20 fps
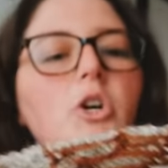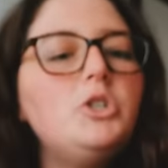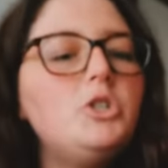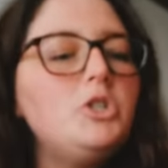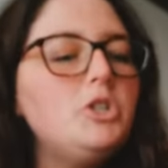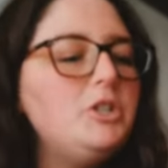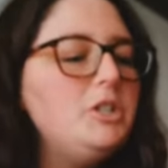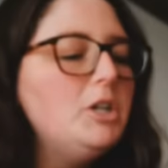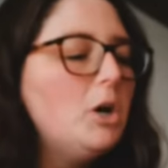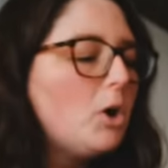
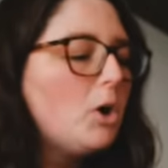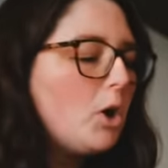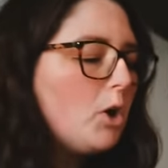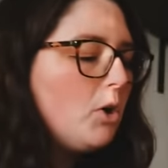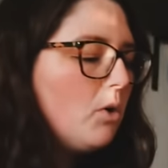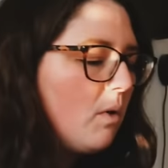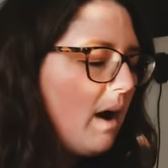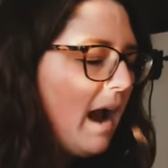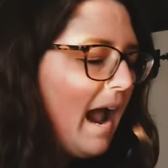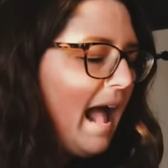Persia
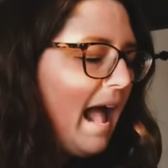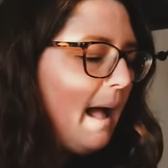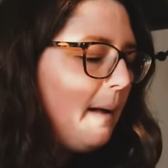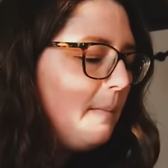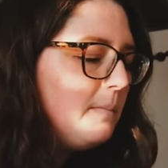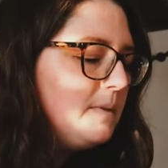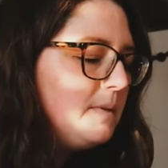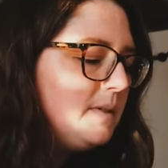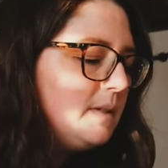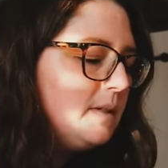yarn
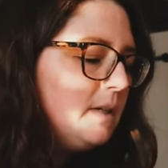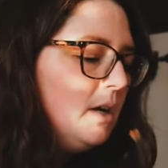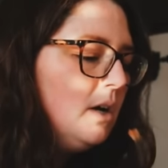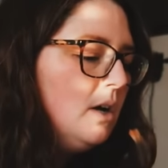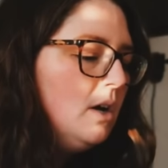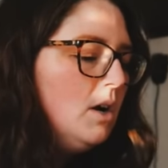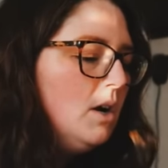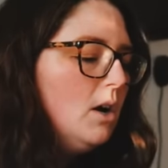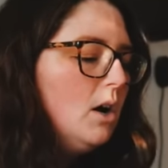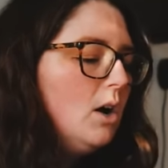wraps
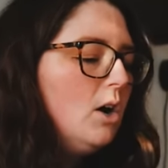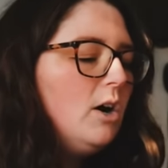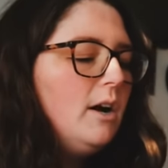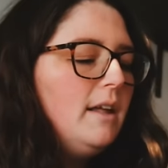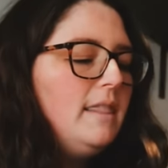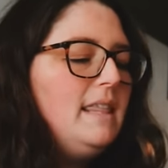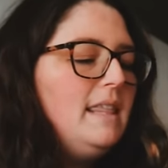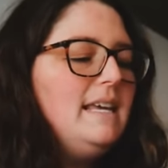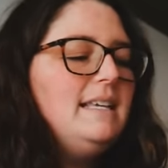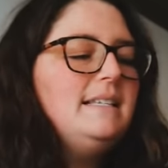
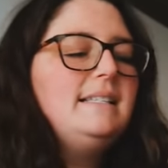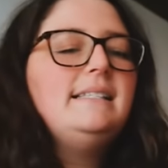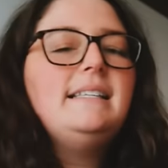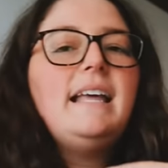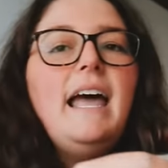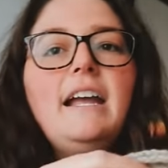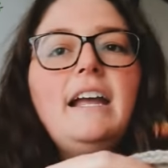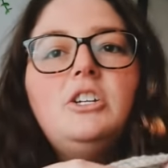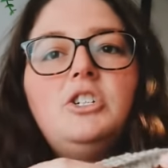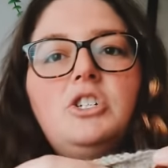on these
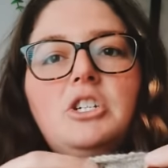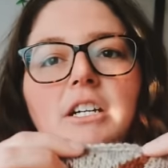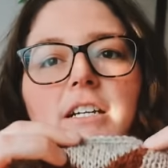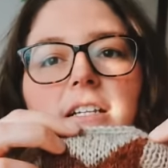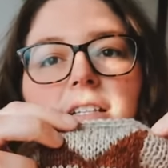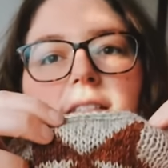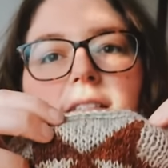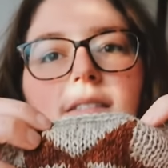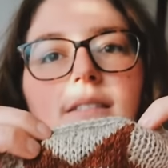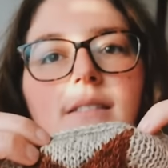
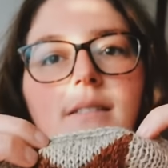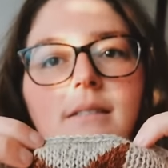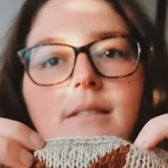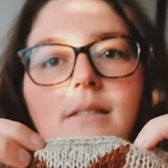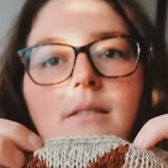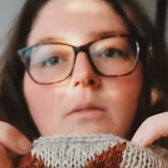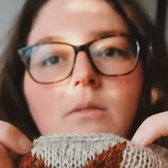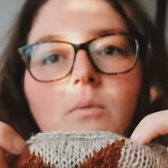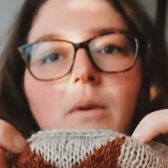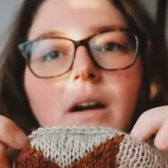
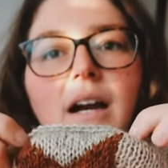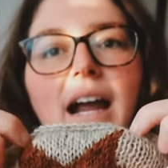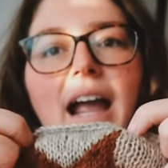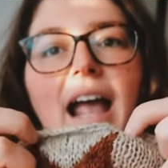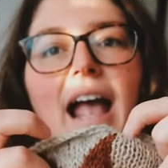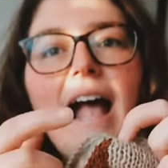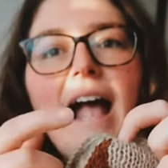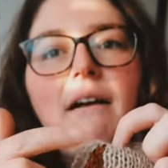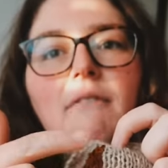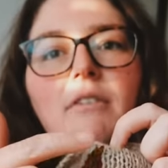sections where I
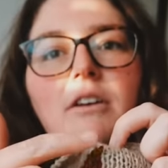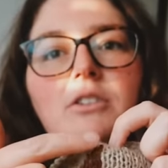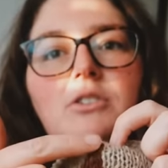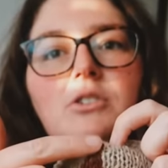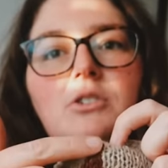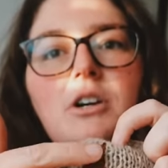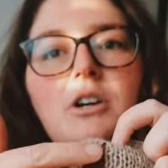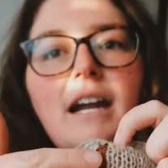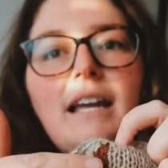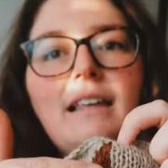have a
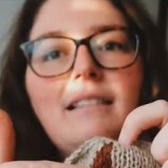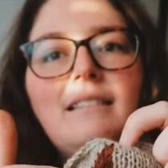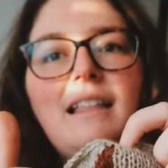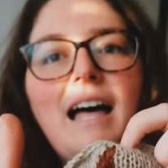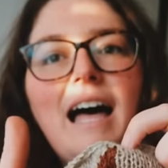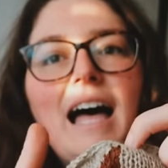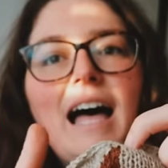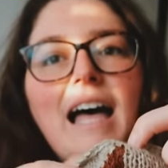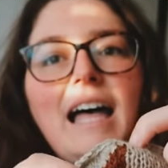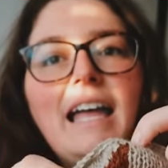straight
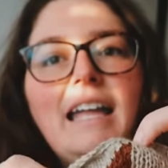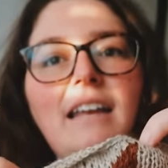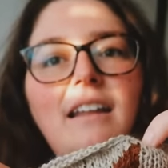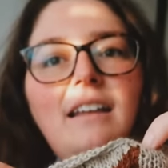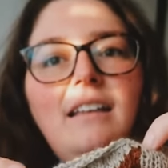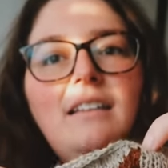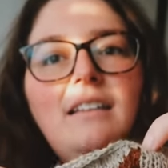line